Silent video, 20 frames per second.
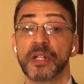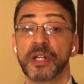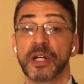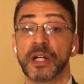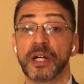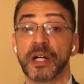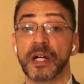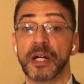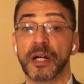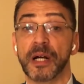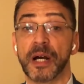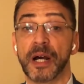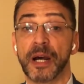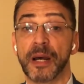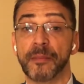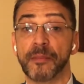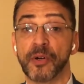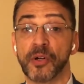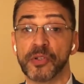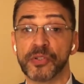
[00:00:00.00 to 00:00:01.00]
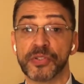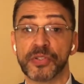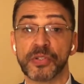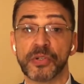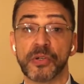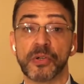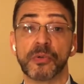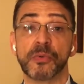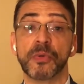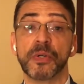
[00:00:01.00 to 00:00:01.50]
I'm
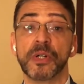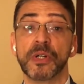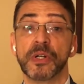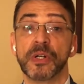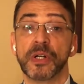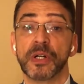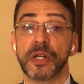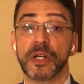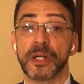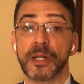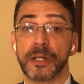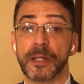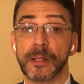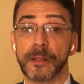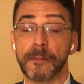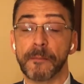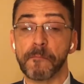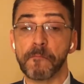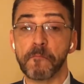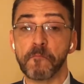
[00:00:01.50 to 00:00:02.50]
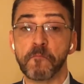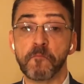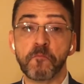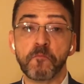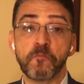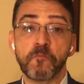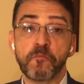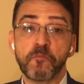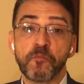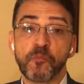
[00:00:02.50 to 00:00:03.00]
also
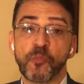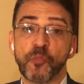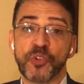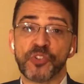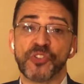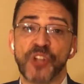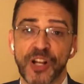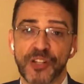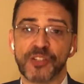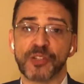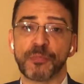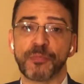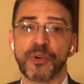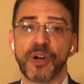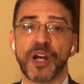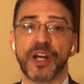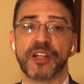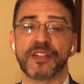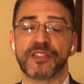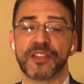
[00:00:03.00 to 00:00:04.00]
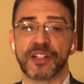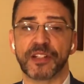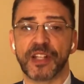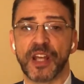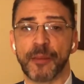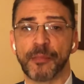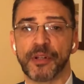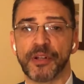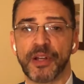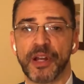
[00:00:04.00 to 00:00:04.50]
was not surprised that
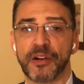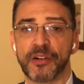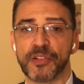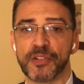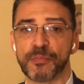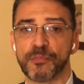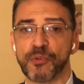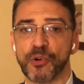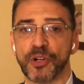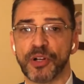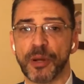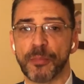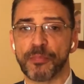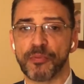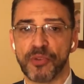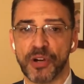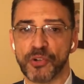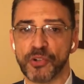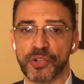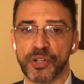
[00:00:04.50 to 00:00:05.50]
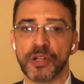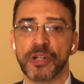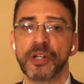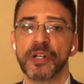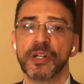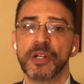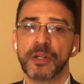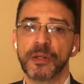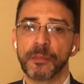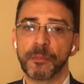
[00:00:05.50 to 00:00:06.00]
Kamala Harris brought up Russia,
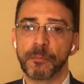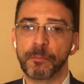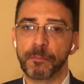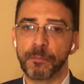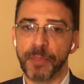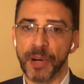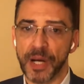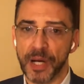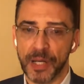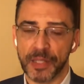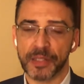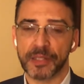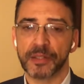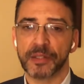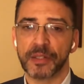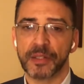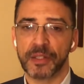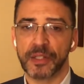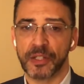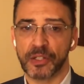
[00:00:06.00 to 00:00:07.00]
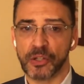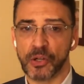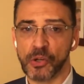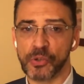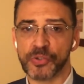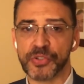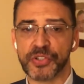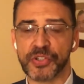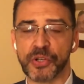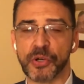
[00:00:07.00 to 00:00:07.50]
but it
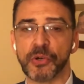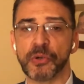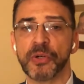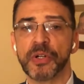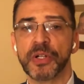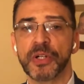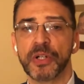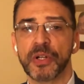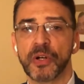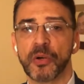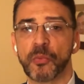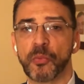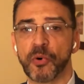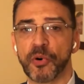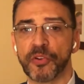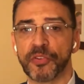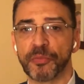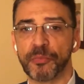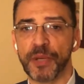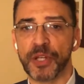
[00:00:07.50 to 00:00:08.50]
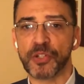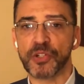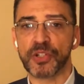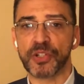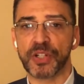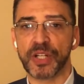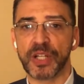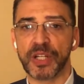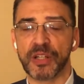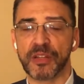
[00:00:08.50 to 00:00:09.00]
also worth
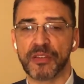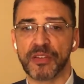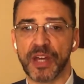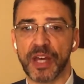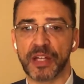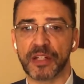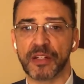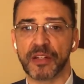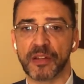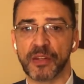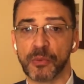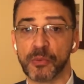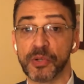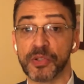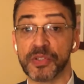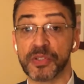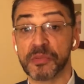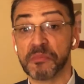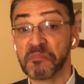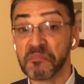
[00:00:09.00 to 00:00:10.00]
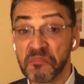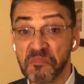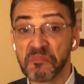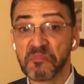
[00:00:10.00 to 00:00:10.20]
mentioning that there was